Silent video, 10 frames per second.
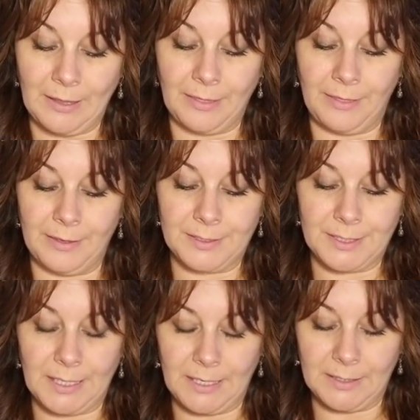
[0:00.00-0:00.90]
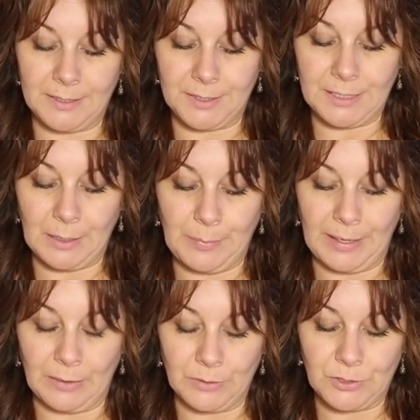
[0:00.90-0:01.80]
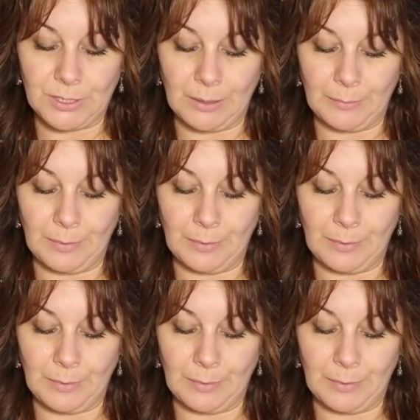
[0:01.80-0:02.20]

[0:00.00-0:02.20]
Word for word: This is about um,